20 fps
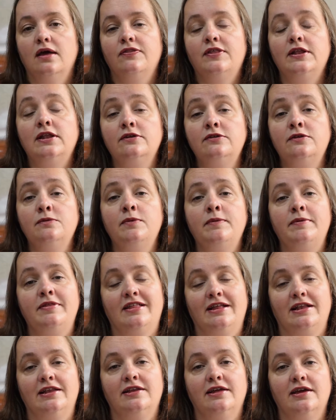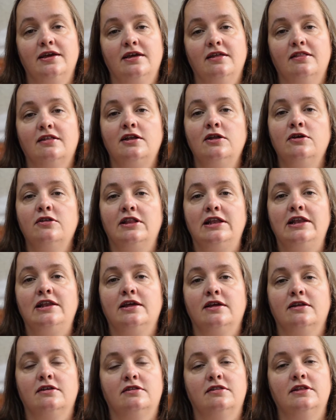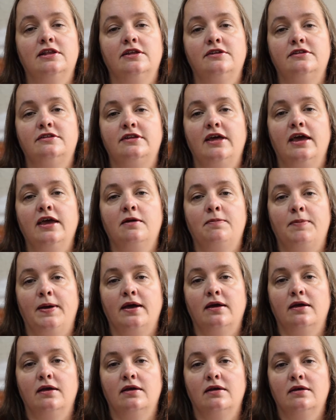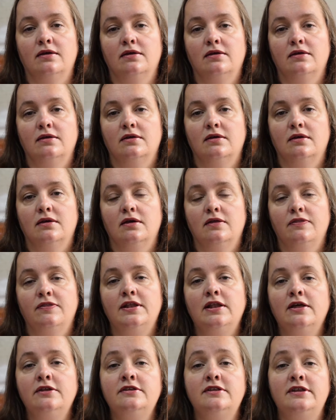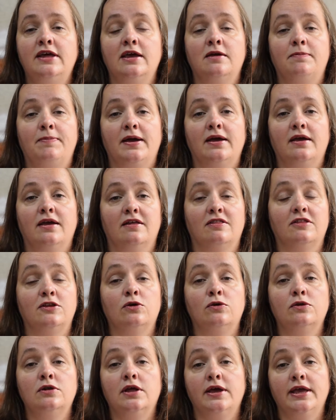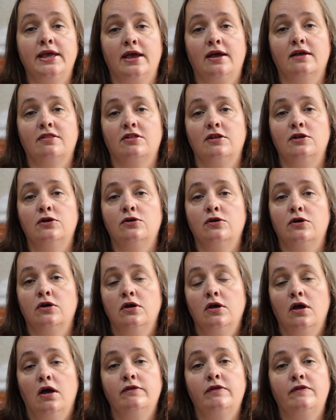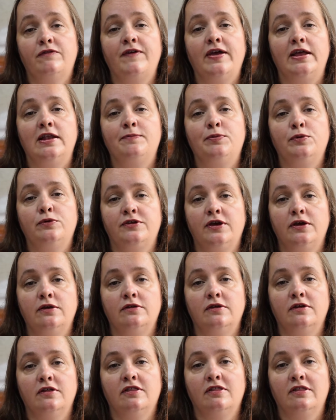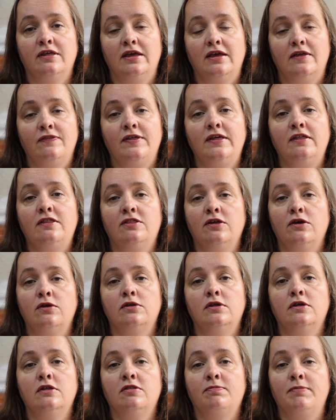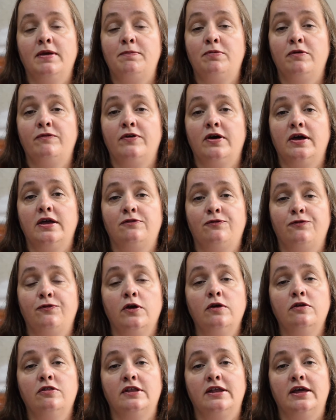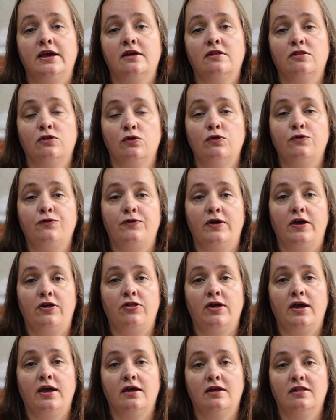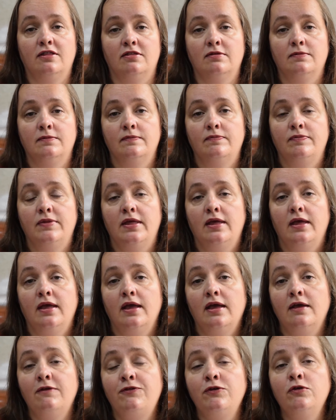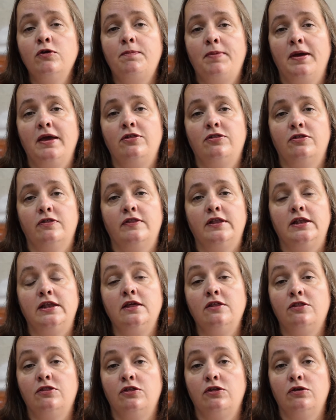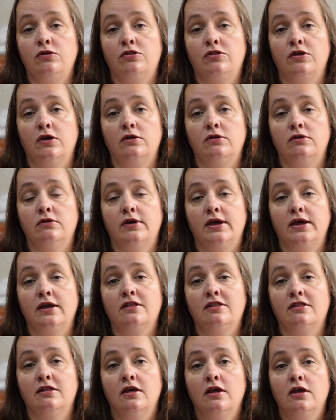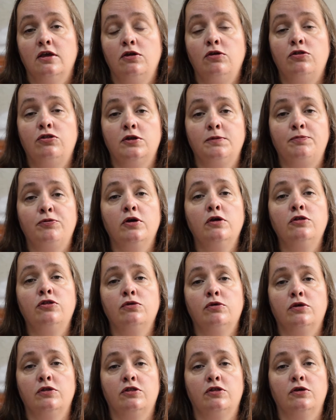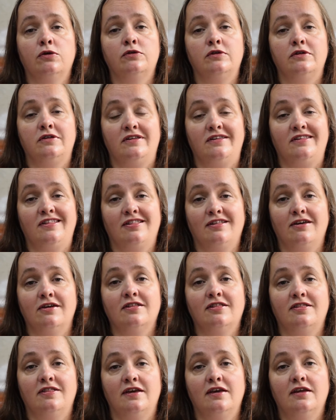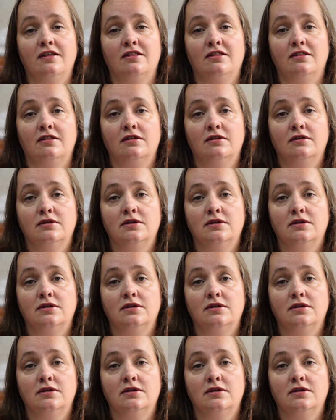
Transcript: The London Women's Clinic is closely linked to the London Egg Bank. The London Egg Bank has an online catalogue of available donors. These donors may provide frozen eggs or fresh eggs. If you're a patient that needs to use donor eggs, you should approach your consultant to discuss this.